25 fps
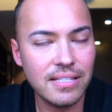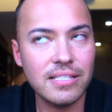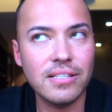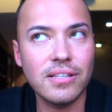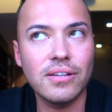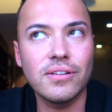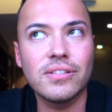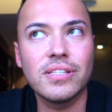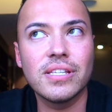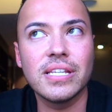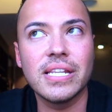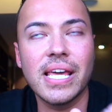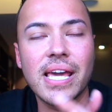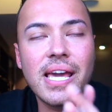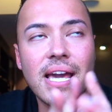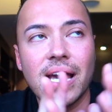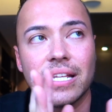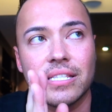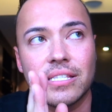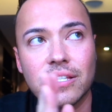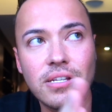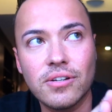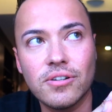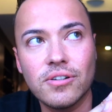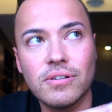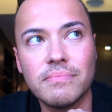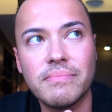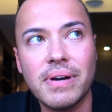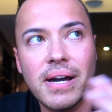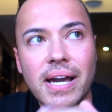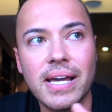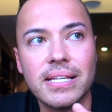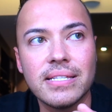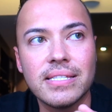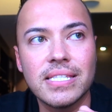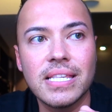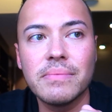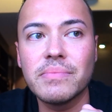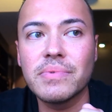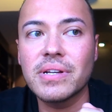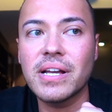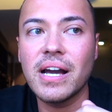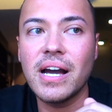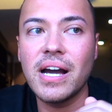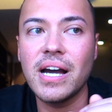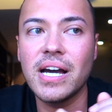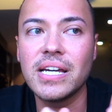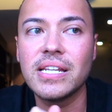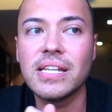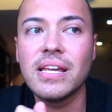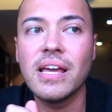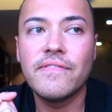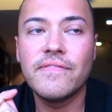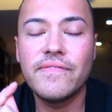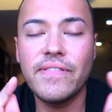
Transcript: so today I had to go and buy a SIM card.